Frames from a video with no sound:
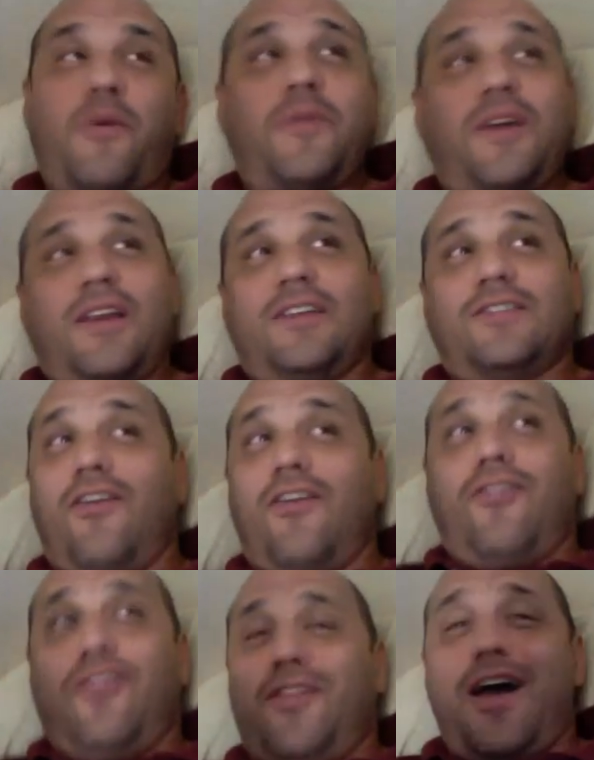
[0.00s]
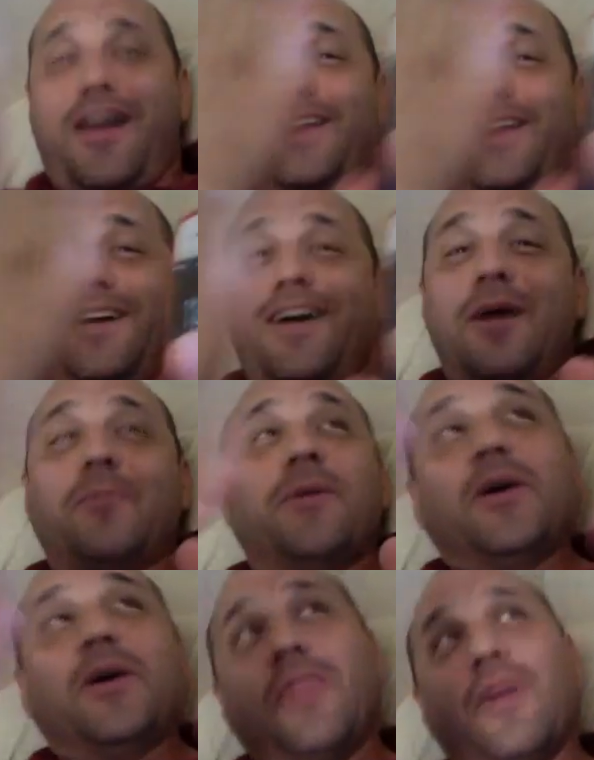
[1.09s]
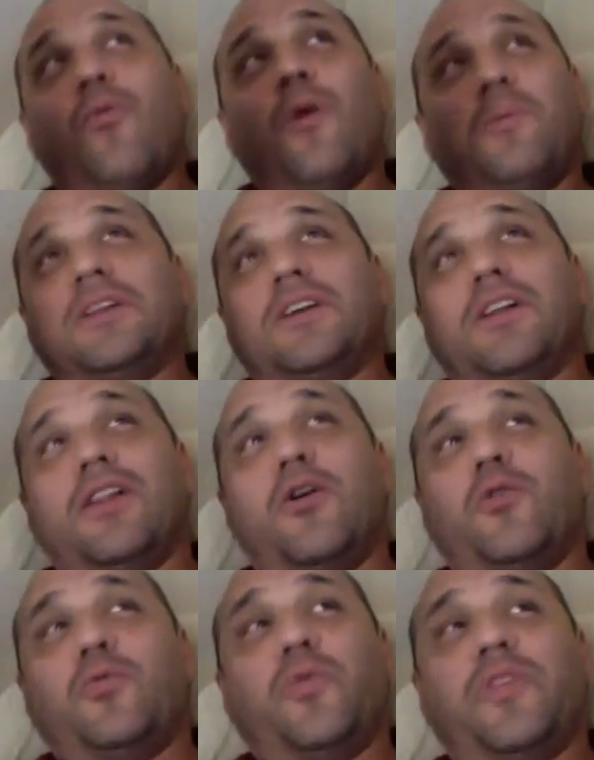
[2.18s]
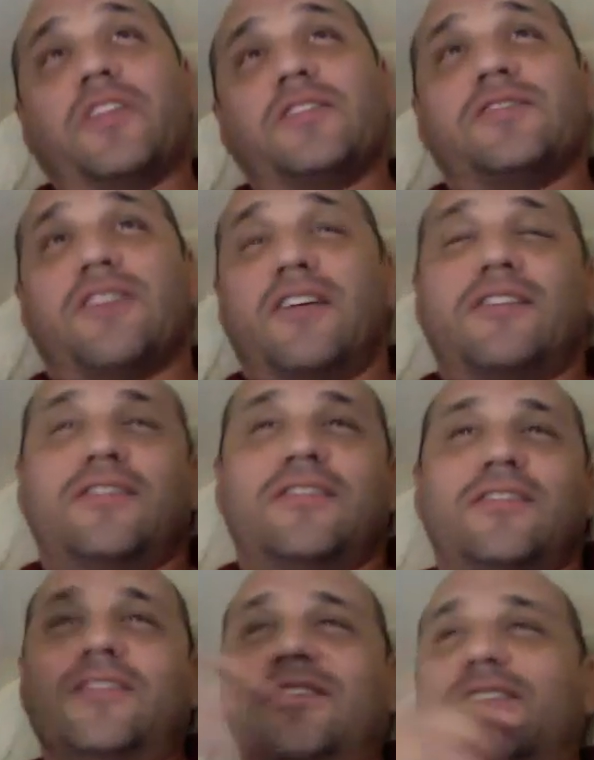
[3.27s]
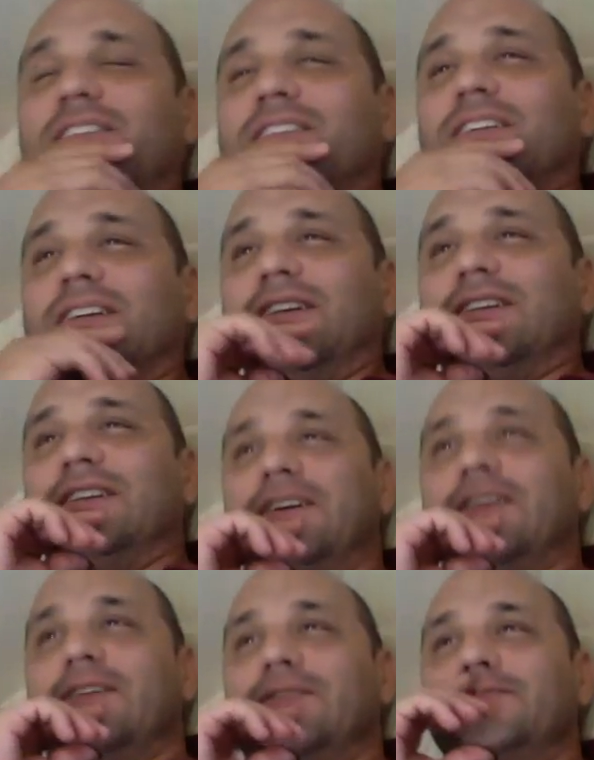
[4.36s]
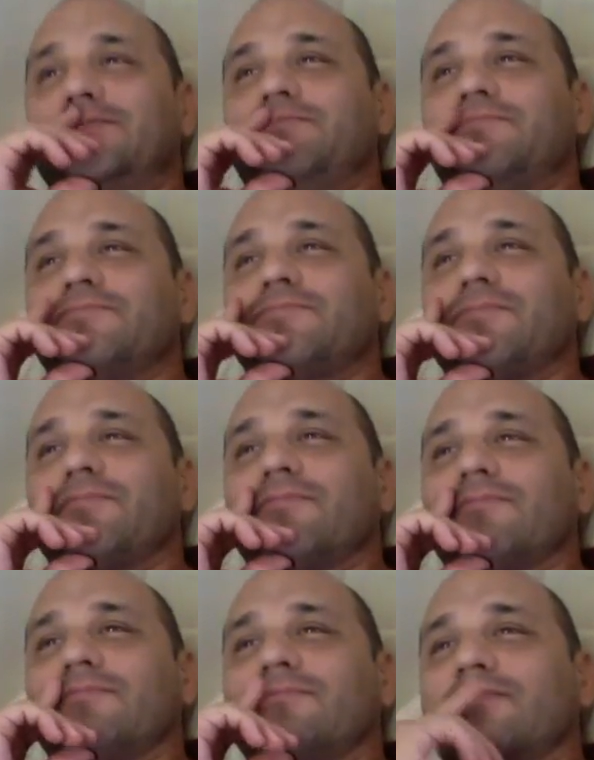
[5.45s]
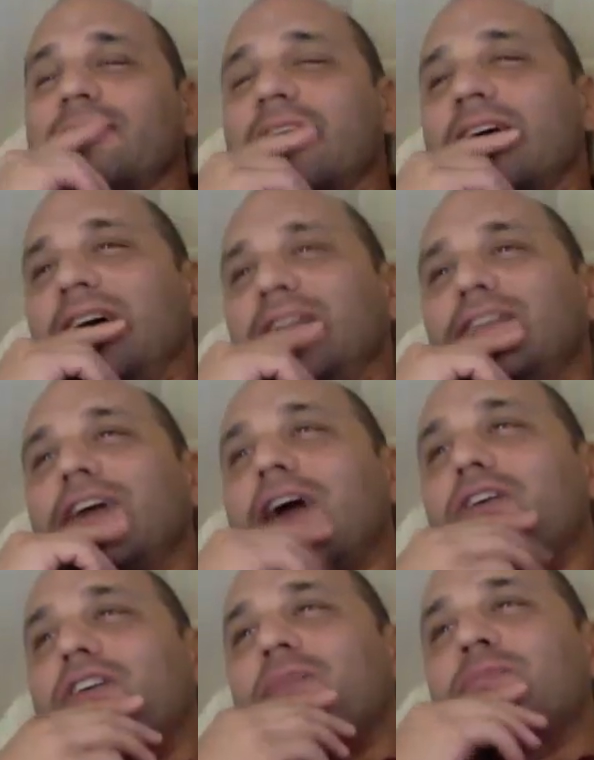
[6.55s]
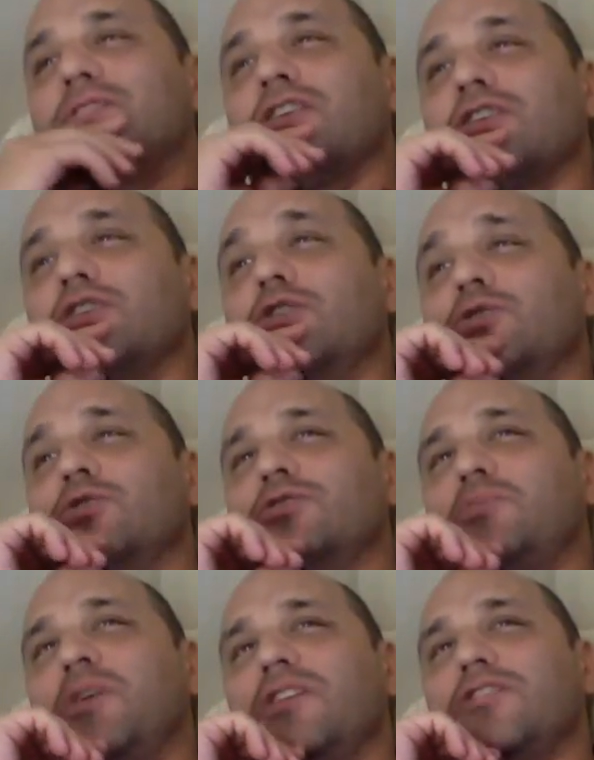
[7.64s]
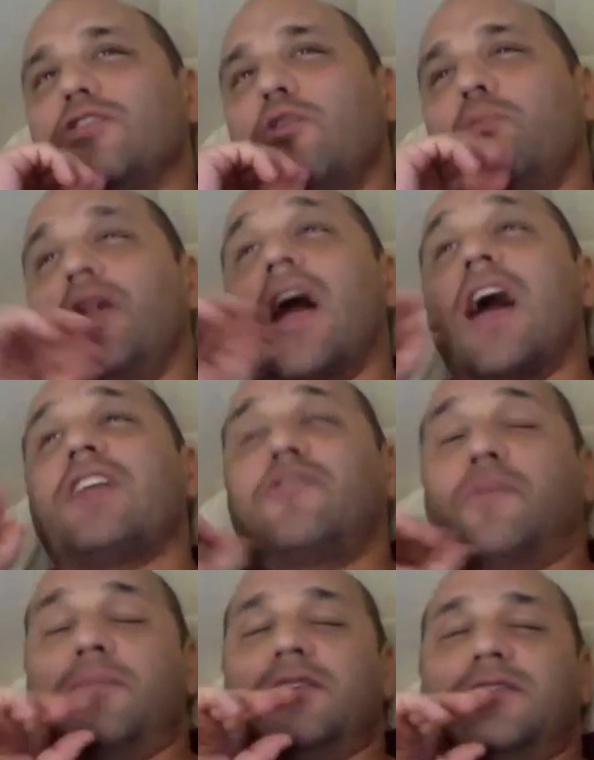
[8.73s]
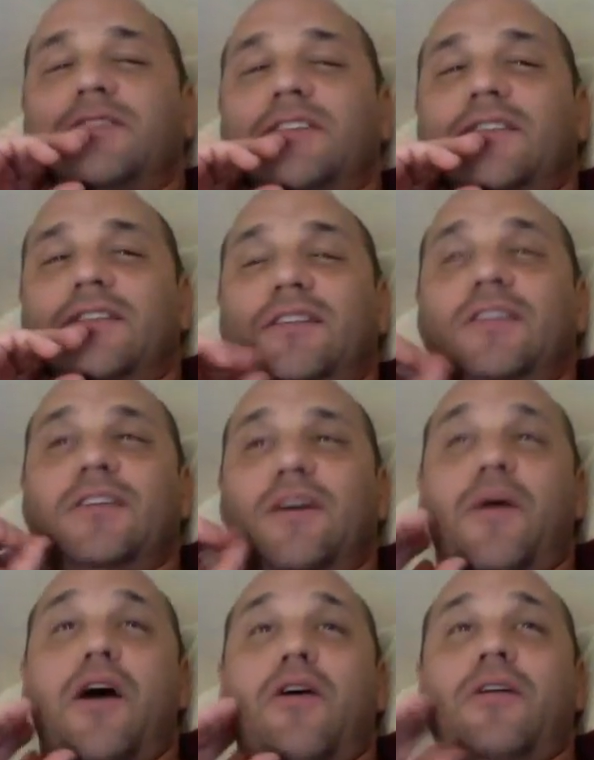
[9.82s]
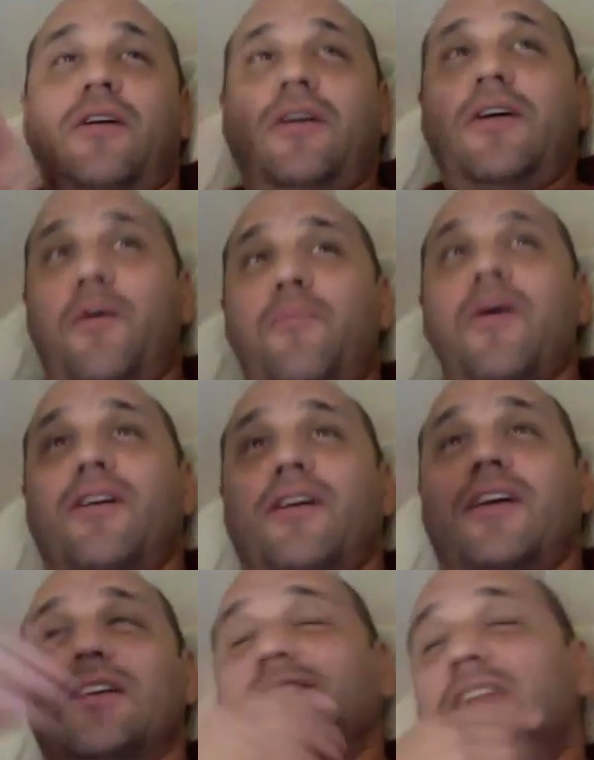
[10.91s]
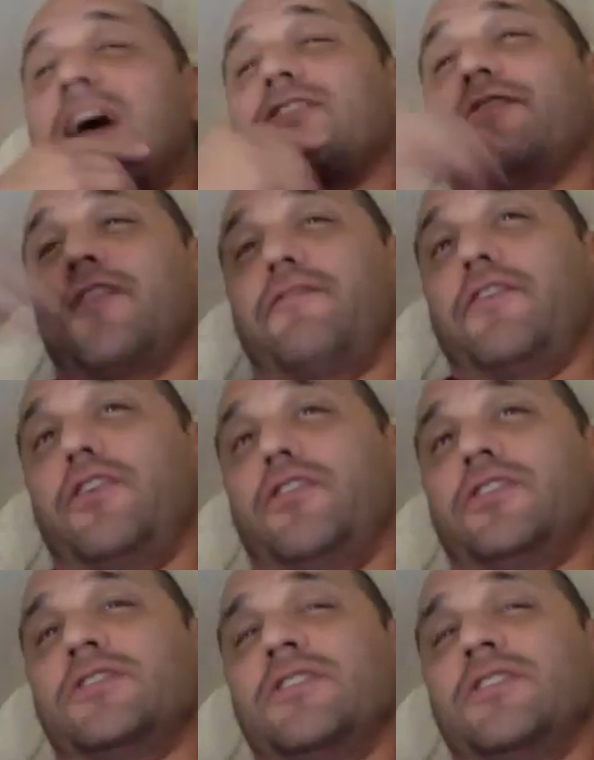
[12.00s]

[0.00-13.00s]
I mean, it's all lining up. The woman clothed with the sun, you know. And look how Kim Jong Un speaks so blasphemously about Americans. That's fulfilled in.